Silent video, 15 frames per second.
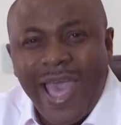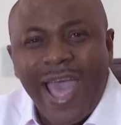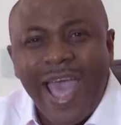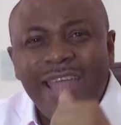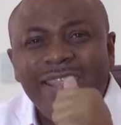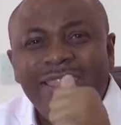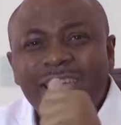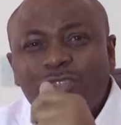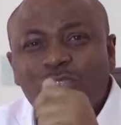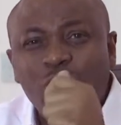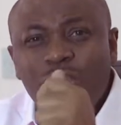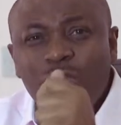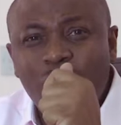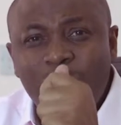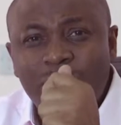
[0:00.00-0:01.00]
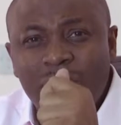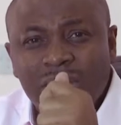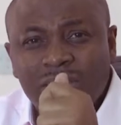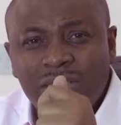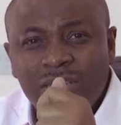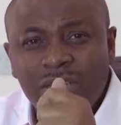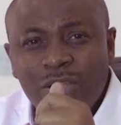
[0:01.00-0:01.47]
And there's only one
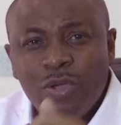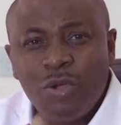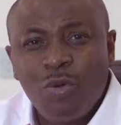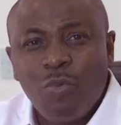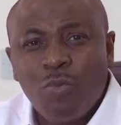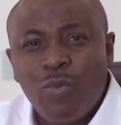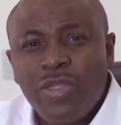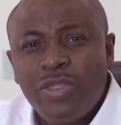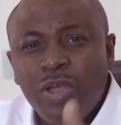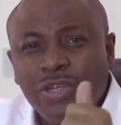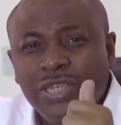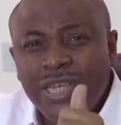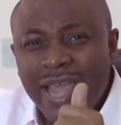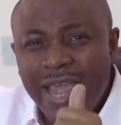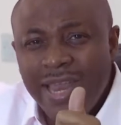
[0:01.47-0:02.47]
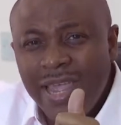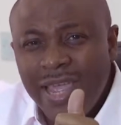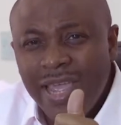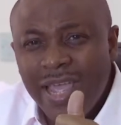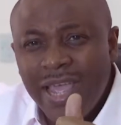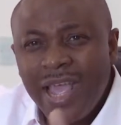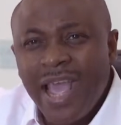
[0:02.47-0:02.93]
person with your
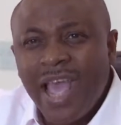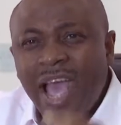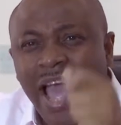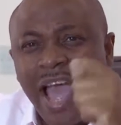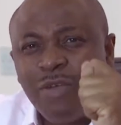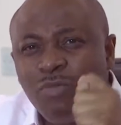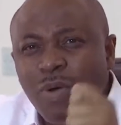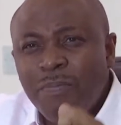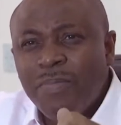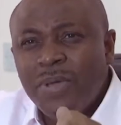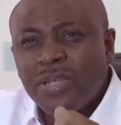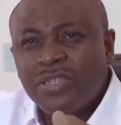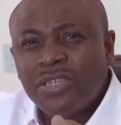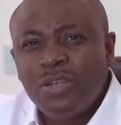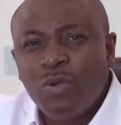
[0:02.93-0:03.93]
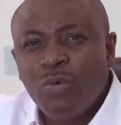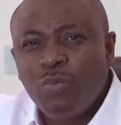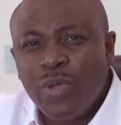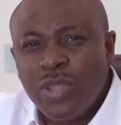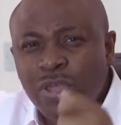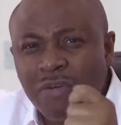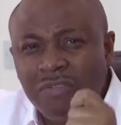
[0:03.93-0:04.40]
DNA and one person
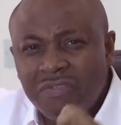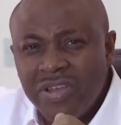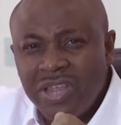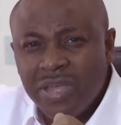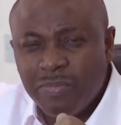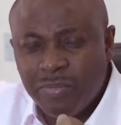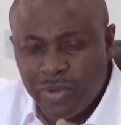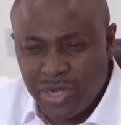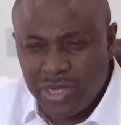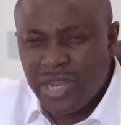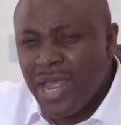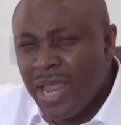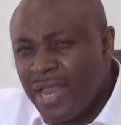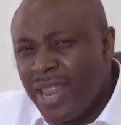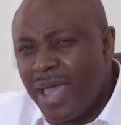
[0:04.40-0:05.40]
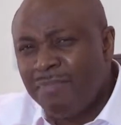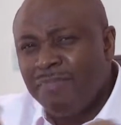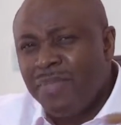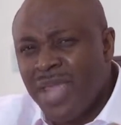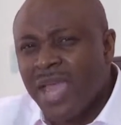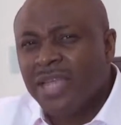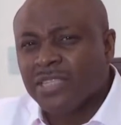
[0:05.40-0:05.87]
with your fingerprint. Let
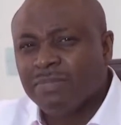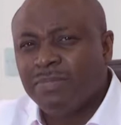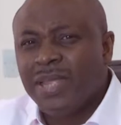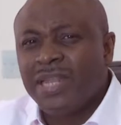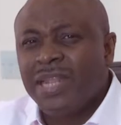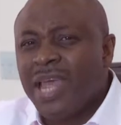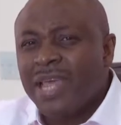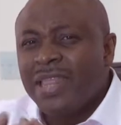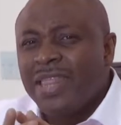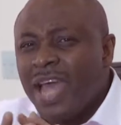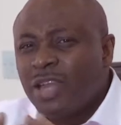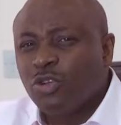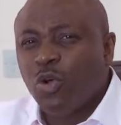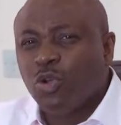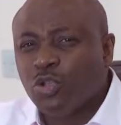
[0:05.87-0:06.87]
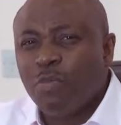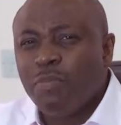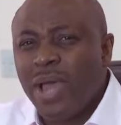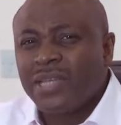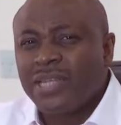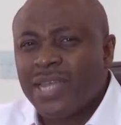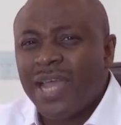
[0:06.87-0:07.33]
me explain. That
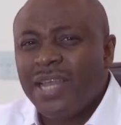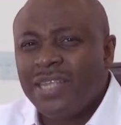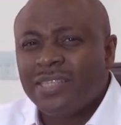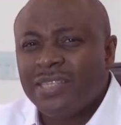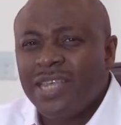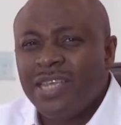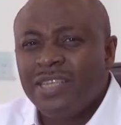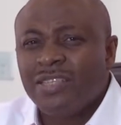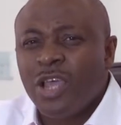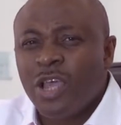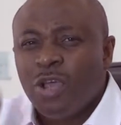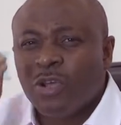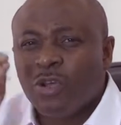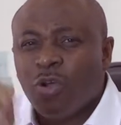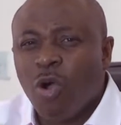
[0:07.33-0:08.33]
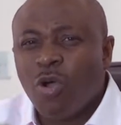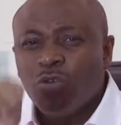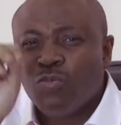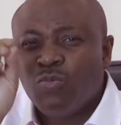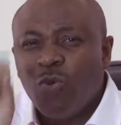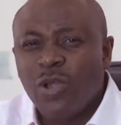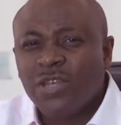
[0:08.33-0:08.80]
automatically says God
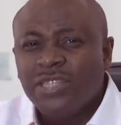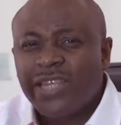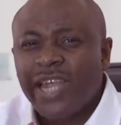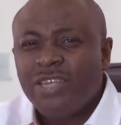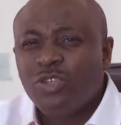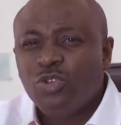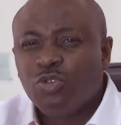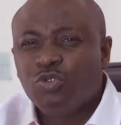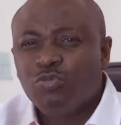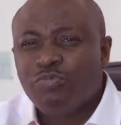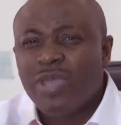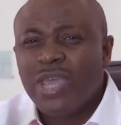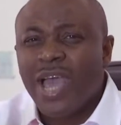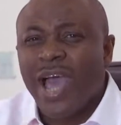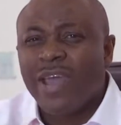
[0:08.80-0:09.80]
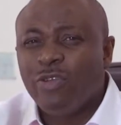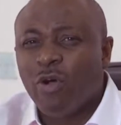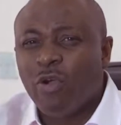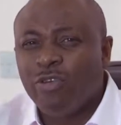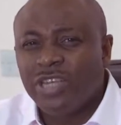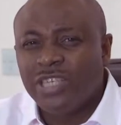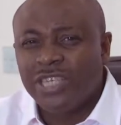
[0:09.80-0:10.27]
wanted you to be an
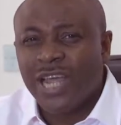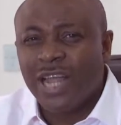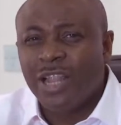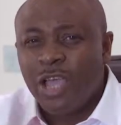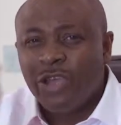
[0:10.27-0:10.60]
original.